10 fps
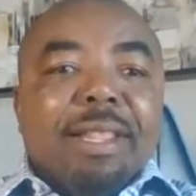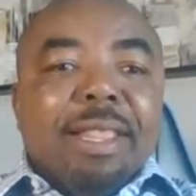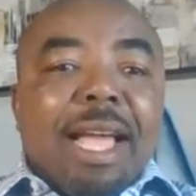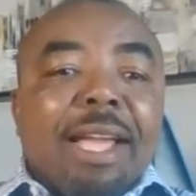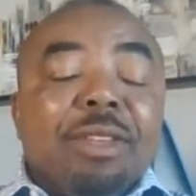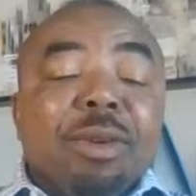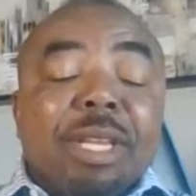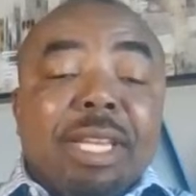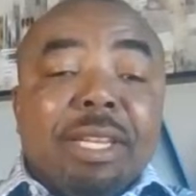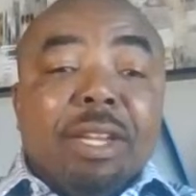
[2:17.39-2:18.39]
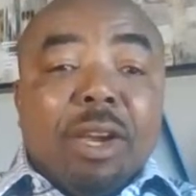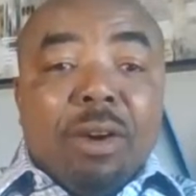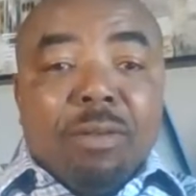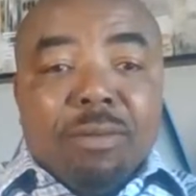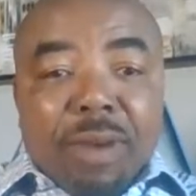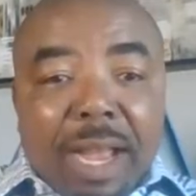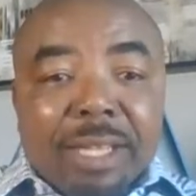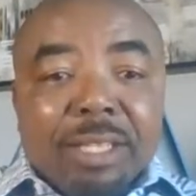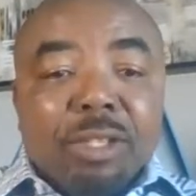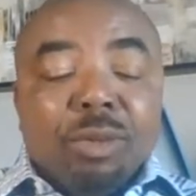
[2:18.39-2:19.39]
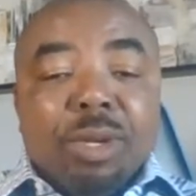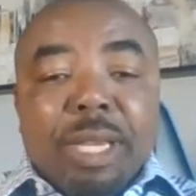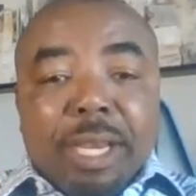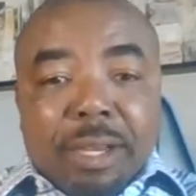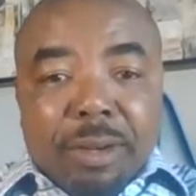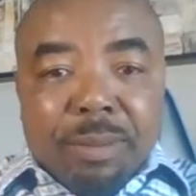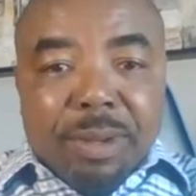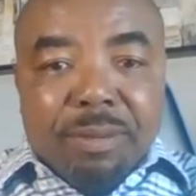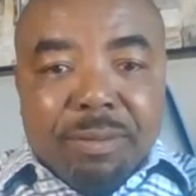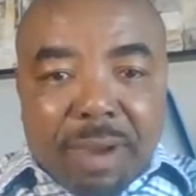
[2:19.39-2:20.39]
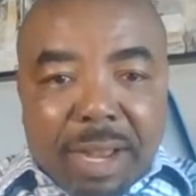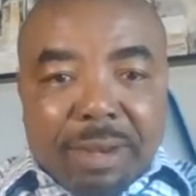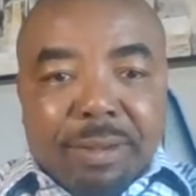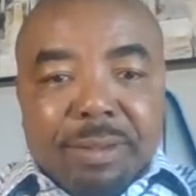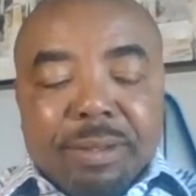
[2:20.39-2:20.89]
that you can convert to economic value